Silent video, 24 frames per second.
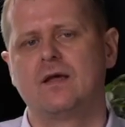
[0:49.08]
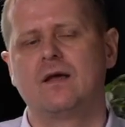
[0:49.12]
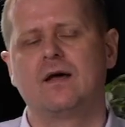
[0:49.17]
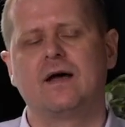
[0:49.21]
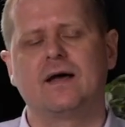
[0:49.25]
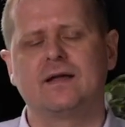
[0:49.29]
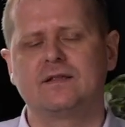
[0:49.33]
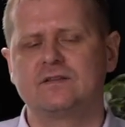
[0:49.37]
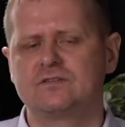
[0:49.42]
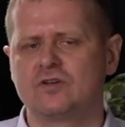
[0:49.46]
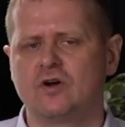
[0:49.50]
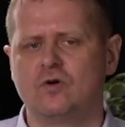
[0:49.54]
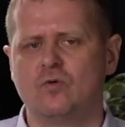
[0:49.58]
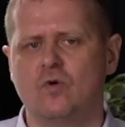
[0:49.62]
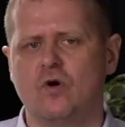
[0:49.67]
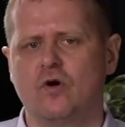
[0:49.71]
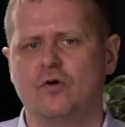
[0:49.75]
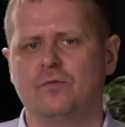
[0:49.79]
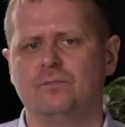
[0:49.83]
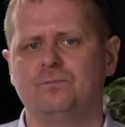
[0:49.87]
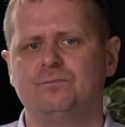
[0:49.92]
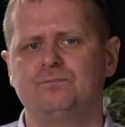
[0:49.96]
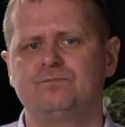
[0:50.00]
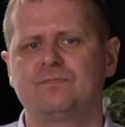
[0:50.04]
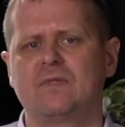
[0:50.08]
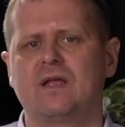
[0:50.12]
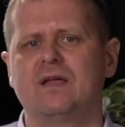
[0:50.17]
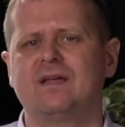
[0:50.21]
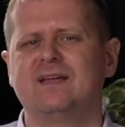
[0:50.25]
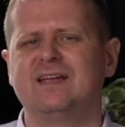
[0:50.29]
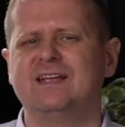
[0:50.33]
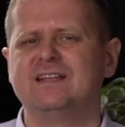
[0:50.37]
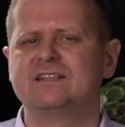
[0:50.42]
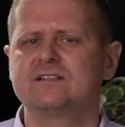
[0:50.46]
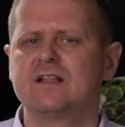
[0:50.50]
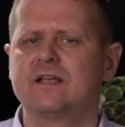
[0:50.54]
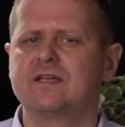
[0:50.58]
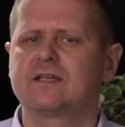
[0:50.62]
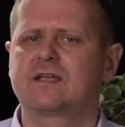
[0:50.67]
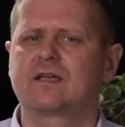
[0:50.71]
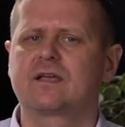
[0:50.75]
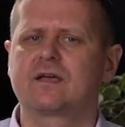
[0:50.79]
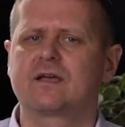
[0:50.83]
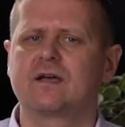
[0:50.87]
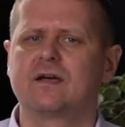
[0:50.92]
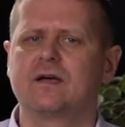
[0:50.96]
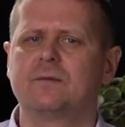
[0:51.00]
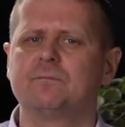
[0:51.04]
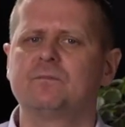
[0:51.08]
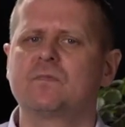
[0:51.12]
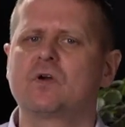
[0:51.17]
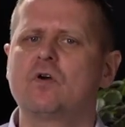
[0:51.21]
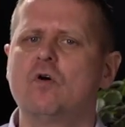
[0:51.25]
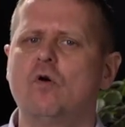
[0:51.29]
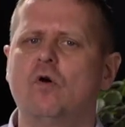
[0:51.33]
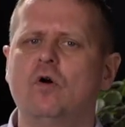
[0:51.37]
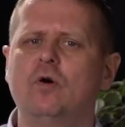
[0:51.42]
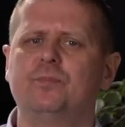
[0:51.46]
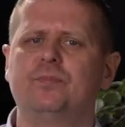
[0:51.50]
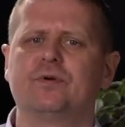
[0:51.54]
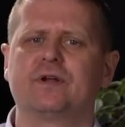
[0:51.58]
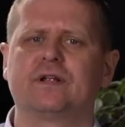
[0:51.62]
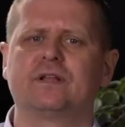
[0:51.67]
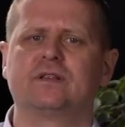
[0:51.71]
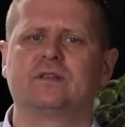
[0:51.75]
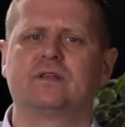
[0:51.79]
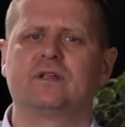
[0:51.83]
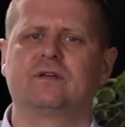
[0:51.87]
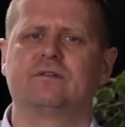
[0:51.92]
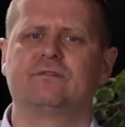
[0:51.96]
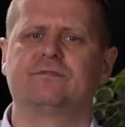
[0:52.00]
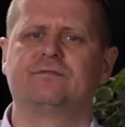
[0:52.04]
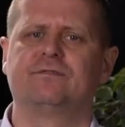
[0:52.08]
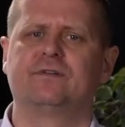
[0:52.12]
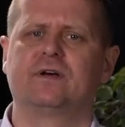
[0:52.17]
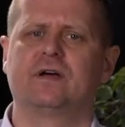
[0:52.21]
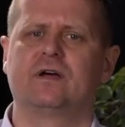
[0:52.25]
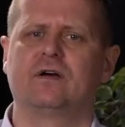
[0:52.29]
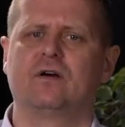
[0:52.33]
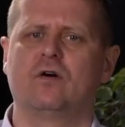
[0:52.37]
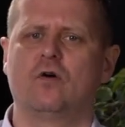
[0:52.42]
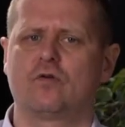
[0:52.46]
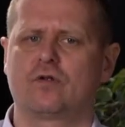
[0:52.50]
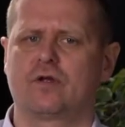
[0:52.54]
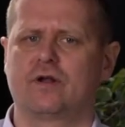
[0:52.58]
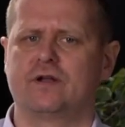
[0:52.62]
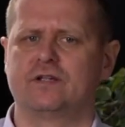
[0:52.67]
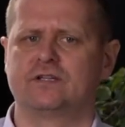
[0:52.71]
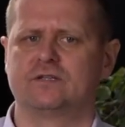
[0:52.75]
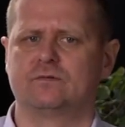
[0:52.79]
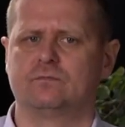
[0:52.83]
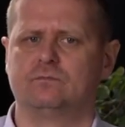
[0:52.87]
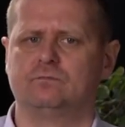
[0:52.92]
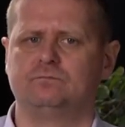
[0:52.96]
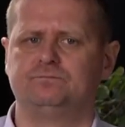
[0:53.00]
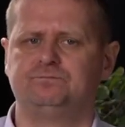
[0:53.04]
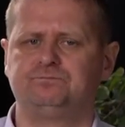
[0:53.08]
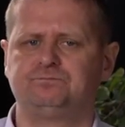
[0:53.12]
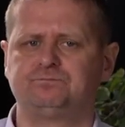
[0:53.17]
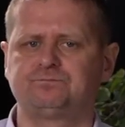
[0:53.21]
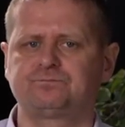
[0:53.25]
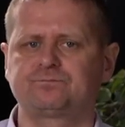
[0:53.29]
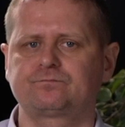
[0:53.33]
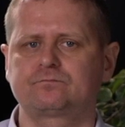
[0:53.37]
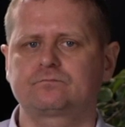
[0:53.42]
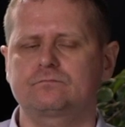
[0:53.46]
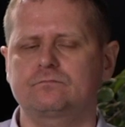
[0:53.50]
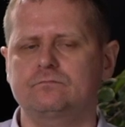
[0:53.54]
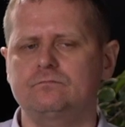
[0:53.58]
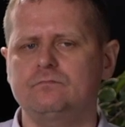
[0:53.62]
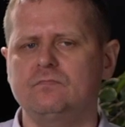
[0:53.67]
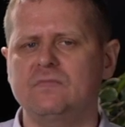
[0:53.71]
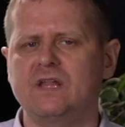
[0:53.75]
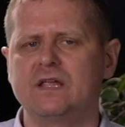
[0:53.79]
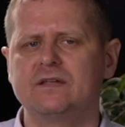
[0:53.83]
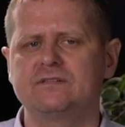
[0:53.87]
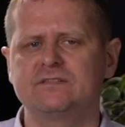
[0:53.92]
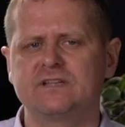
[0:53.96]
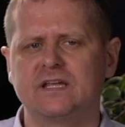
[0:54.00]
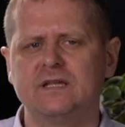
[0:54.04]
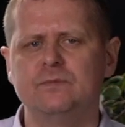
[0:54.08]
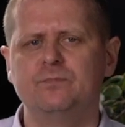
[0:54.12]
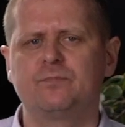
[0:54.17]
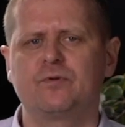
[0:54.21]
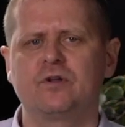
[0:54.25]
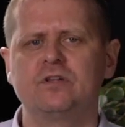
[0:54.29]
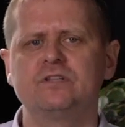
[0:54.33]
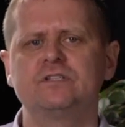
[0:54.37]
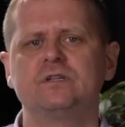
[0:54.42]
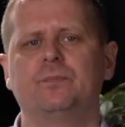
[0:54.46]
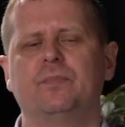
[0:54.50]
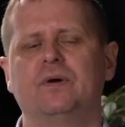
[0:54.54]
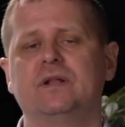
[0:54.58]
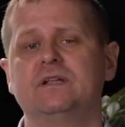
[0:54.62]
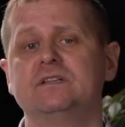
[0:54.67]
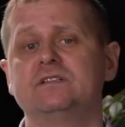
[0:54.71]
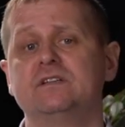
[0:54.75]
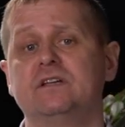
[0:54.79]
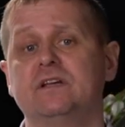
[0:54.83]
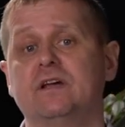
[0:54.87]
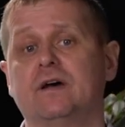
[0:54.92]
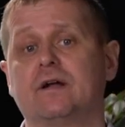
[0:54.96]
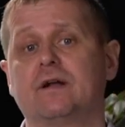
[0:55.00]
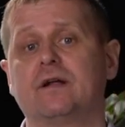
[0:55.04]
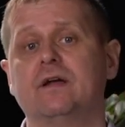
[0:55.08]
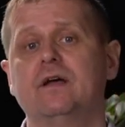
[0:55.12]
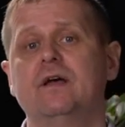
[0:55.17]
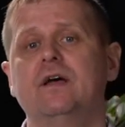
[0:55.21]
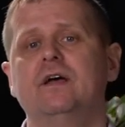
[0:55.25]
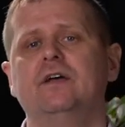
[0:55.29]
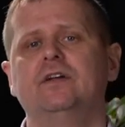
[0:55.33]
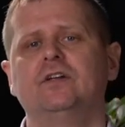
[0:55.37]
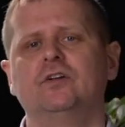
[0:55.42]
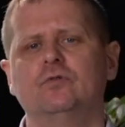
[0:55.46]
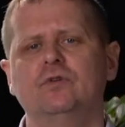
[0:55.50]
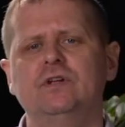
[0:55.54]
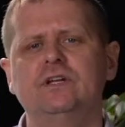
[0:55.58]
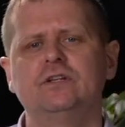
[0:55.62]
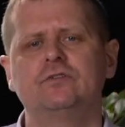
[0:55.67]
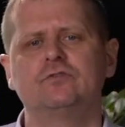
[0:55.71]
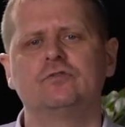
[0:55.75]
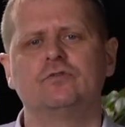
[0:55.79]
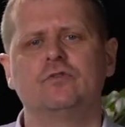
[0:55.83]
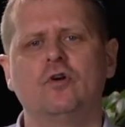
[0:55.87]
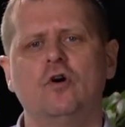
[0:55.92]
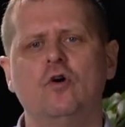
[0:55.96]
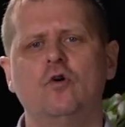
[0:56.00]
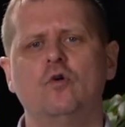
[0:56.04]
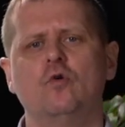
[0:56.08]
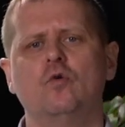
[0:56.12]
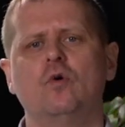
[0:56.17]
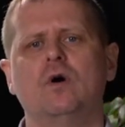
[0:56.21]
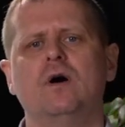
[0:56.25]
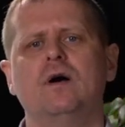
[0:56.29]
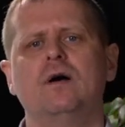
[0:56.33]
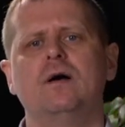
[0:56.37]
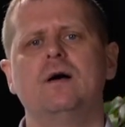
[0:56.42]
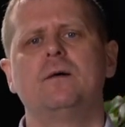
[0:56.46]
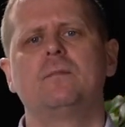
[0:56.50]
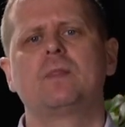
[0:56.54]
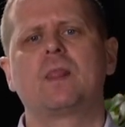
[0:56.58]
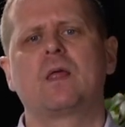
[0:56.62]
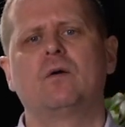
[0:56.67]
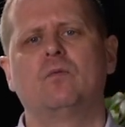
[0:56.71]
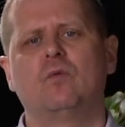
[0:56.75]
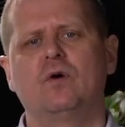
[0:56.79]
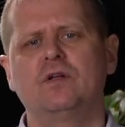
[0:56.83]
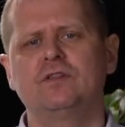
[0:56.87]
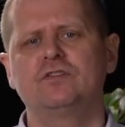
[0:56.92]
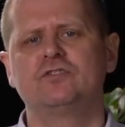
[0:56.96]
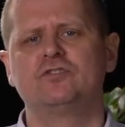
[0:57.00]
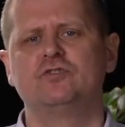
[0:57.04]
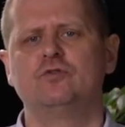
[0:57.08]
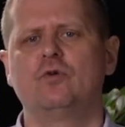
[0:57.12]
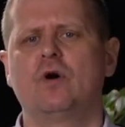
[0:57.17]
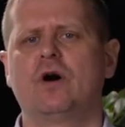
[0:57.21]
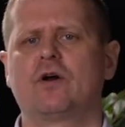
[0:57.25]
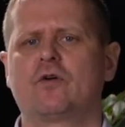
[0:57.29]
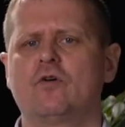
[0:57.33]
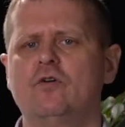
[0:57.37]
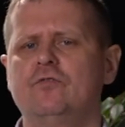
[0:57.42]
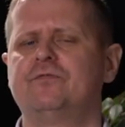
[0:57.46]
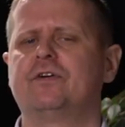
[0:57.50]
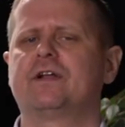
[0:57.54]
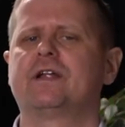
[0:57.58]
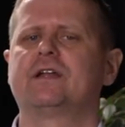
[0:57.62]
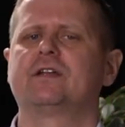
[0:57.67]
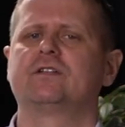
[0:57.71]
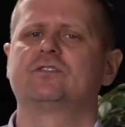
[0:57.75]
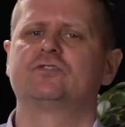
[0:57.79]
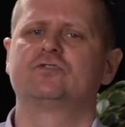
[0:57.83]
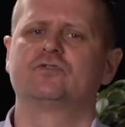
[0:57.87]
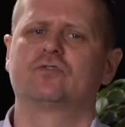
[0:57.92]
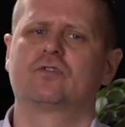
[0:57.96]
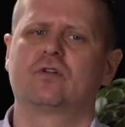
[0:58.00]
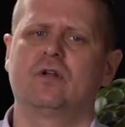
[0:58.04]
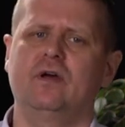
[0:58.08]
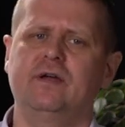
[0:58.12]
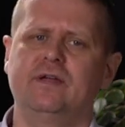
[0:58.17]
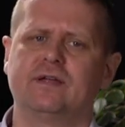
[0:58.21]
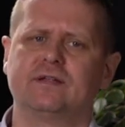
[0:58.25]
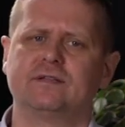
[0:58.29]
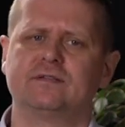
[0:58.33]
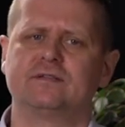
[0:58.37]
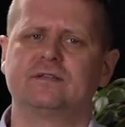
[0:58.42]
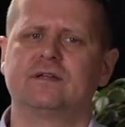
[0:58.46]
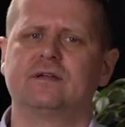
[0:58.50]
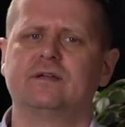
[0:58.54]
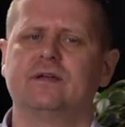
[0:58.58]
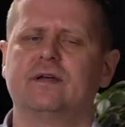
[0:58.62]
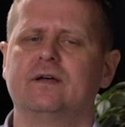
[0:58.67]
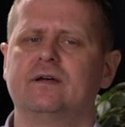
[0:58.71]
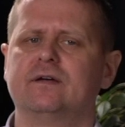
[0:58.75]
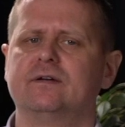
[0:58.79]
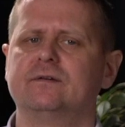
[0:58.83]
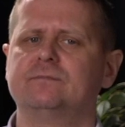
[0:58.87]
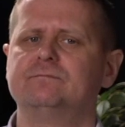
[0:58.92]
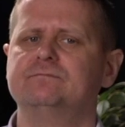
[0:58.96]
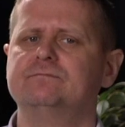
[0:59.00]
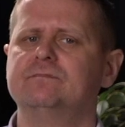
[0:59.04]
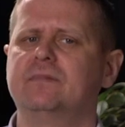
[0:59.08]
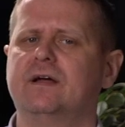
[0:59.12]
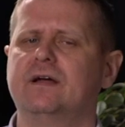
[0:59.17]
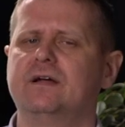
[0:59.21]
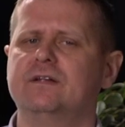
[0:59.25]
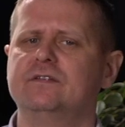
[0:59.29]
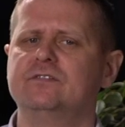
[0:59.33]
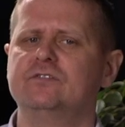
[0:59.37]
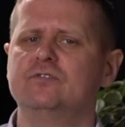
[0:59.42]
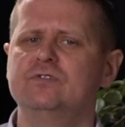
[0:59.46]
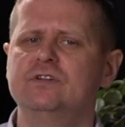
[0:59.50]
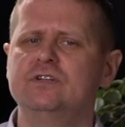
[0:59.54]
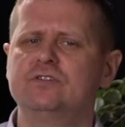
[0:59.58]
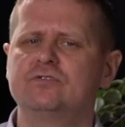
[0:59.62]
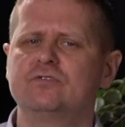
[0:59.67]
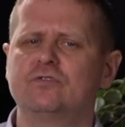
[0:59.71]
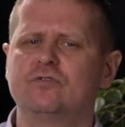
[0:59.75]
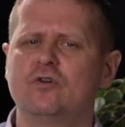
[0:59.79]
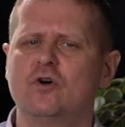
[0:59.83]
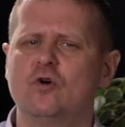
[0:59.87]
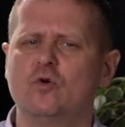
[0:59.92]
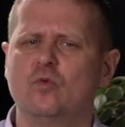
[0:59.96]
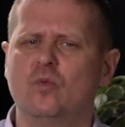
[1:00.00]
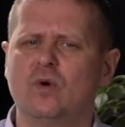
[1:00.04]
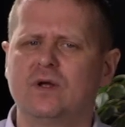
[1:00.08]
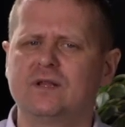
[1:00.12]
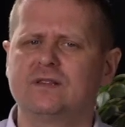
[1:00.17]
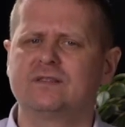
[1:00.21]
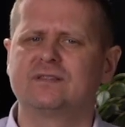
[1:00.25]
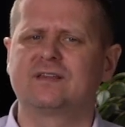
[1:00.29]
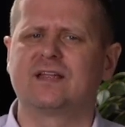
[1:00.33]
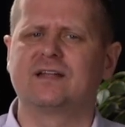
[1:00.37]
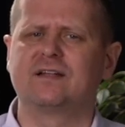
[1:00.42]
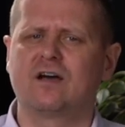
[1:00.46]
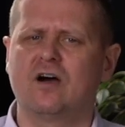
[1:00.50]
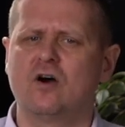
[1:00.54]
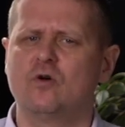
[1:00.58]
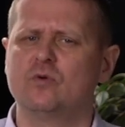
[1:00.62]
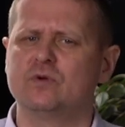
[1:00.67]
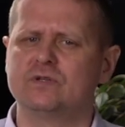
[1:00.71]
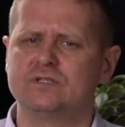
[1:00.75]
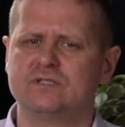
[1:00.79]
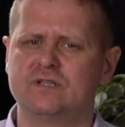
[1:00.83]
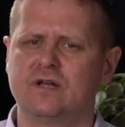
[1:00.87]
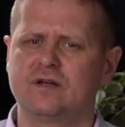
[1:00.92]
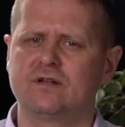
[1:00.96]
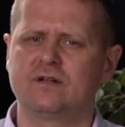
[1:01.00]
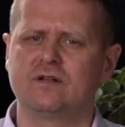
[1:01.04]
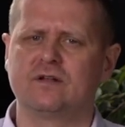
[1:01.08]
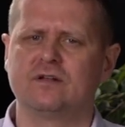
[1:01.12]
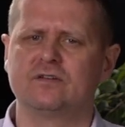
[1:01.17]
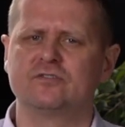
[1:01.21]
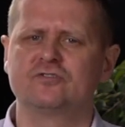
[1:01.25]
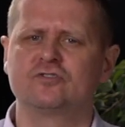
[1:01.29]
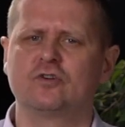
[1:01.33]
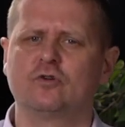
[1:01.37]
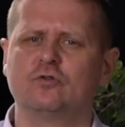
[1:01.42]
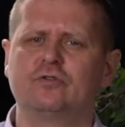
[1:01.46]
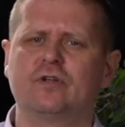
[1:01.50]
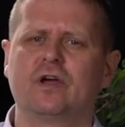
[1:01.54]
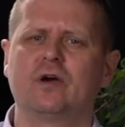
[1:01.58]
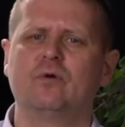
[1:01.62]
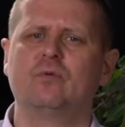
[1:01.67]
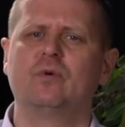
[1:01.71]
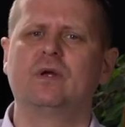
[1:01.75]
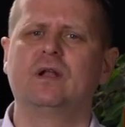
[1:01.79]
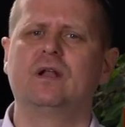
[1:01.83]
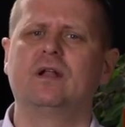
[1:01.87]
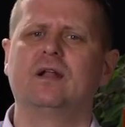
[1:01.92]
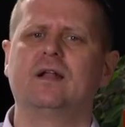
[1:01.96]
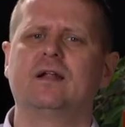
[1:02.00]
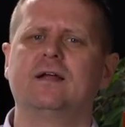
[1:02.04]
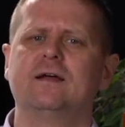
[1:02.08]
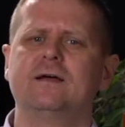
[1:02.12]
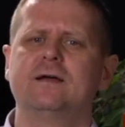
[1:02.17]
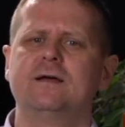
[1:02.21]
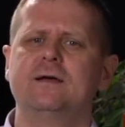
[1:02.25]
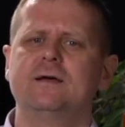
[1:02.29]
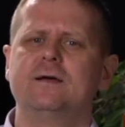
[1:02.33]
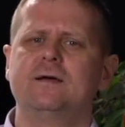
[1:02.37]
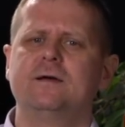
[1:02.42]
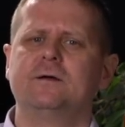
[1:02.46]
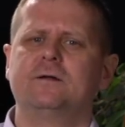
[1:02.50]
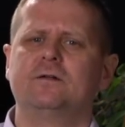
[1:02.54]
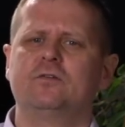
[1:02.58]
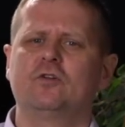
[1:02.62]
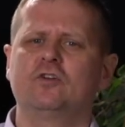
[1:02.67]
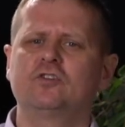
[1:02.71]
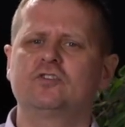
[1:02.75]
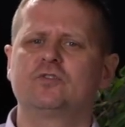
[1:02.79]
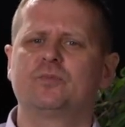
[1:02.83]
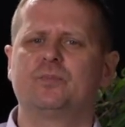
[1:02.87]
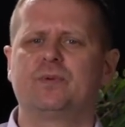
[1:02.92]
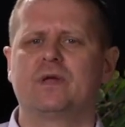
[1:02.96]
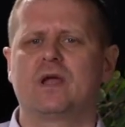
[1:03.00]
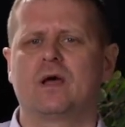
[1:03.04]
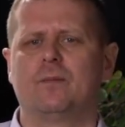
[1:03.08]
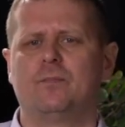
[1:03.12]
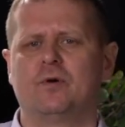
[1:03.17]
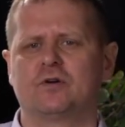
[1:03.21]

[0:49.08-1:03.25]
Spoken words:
And so on. It's like a cooperative organism. Same principle is here. You need to know what you are offering to client and you need to know what and how is done, so there will not be a